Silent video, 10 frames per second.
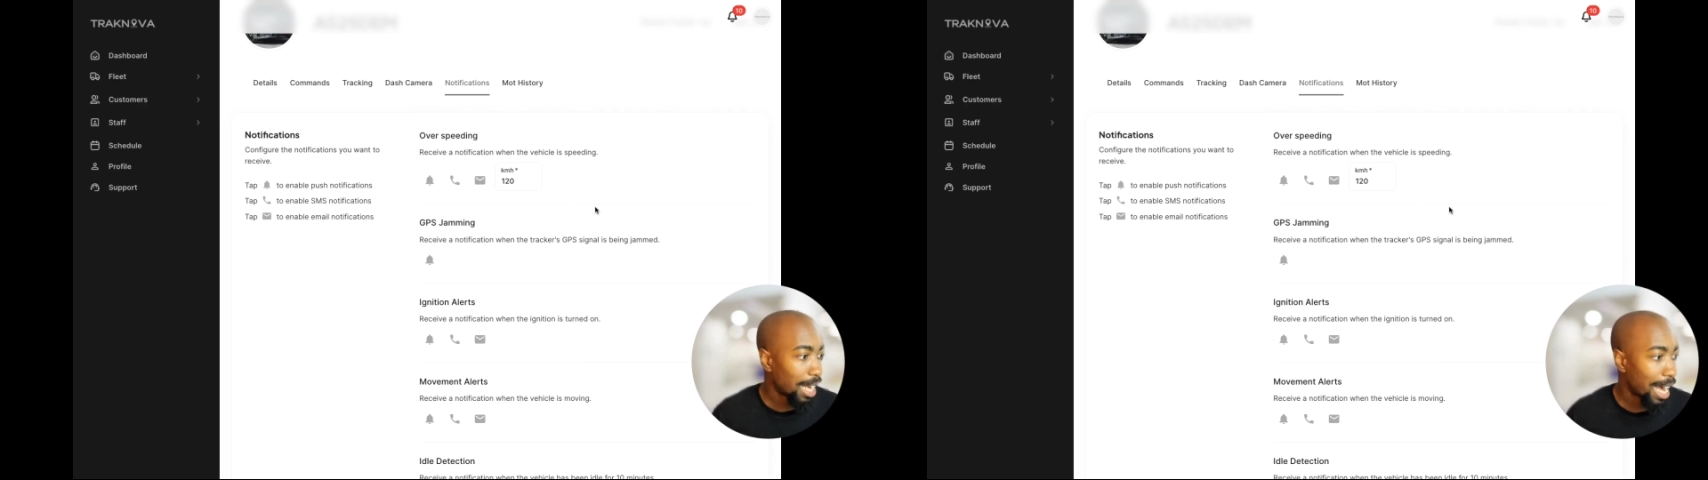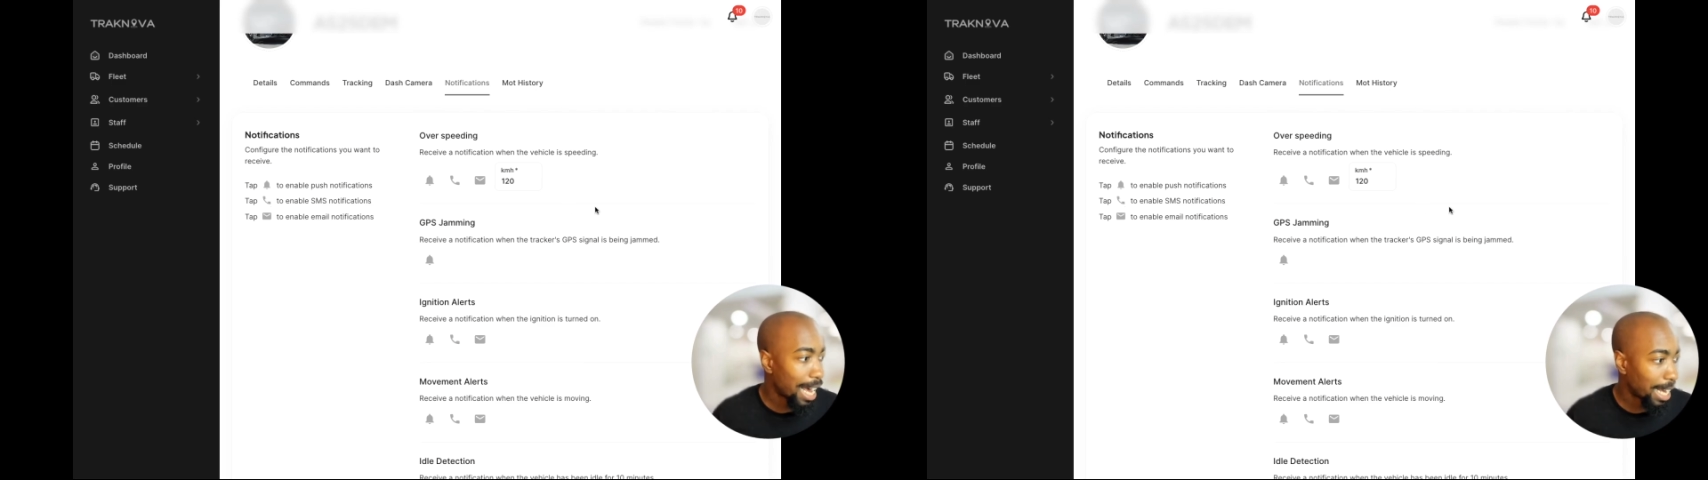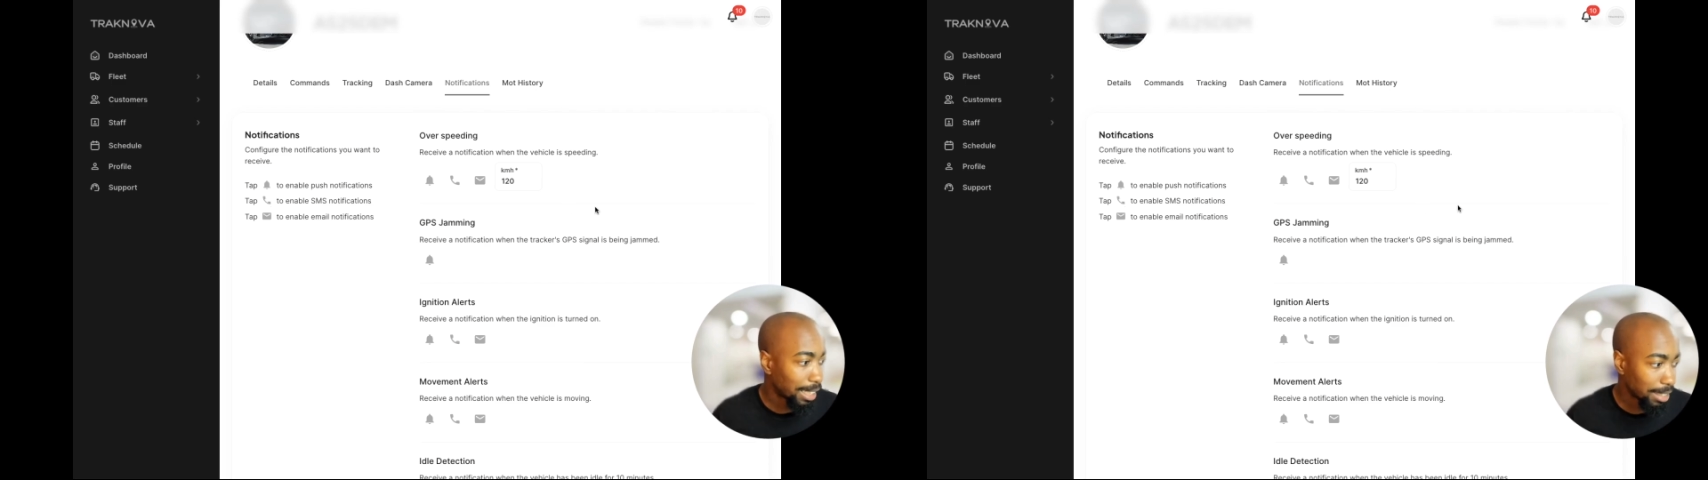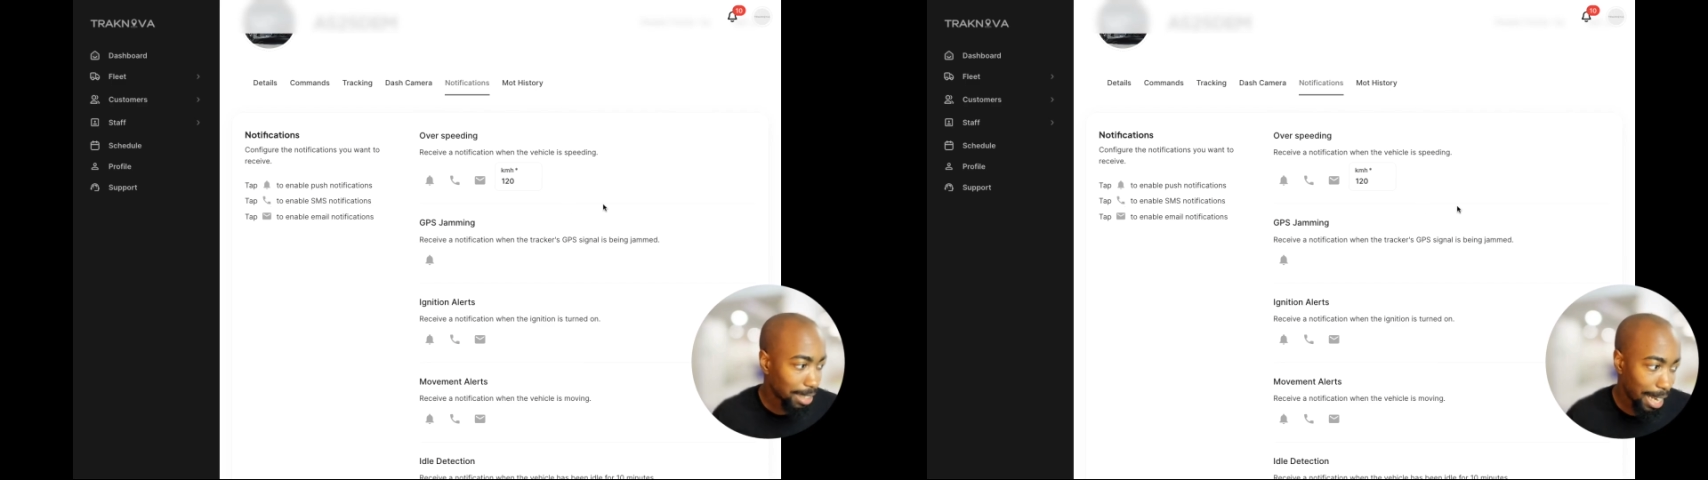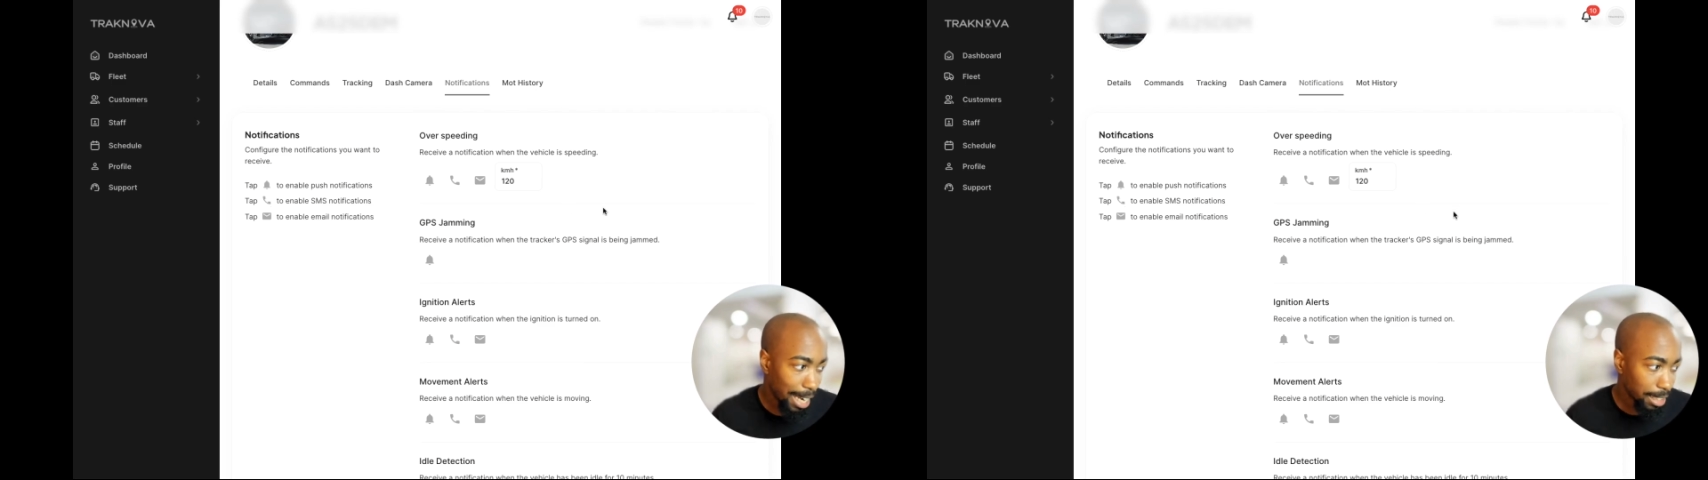And to
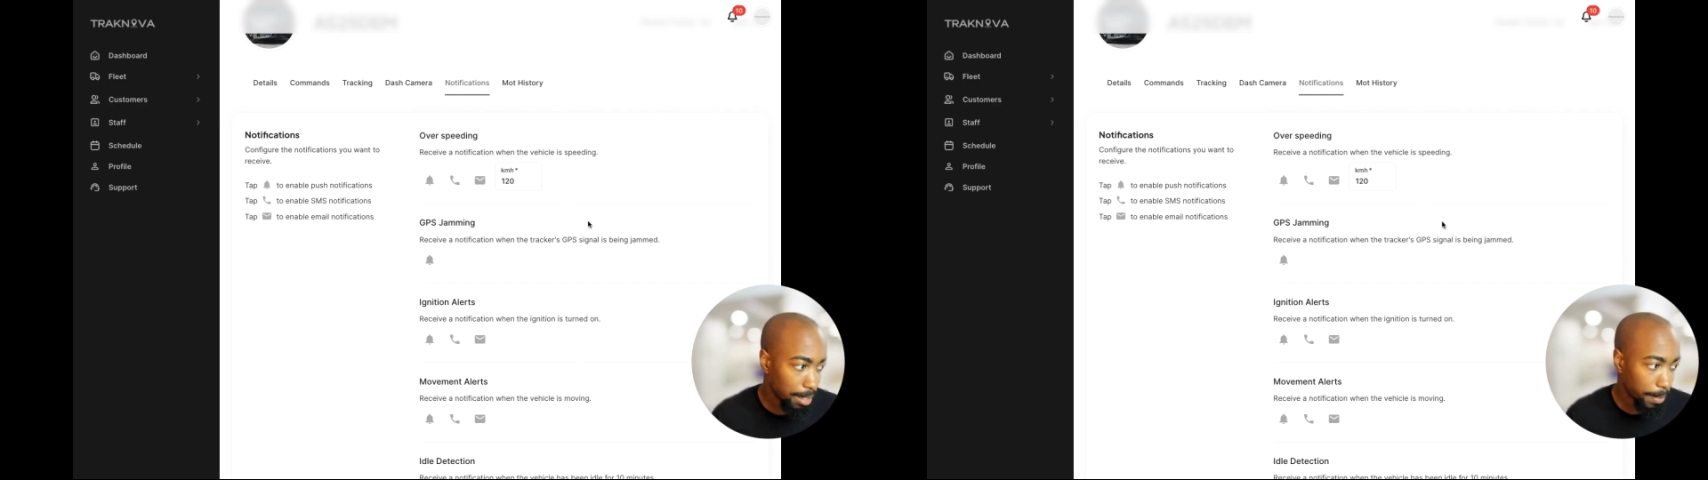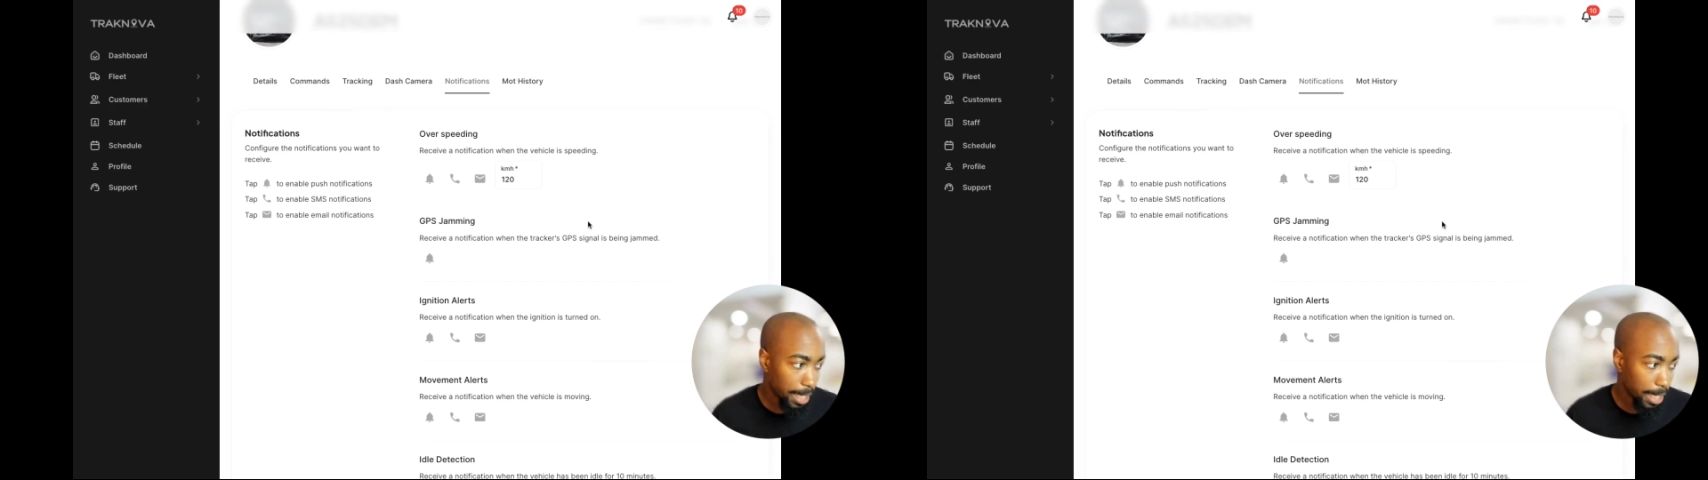activate a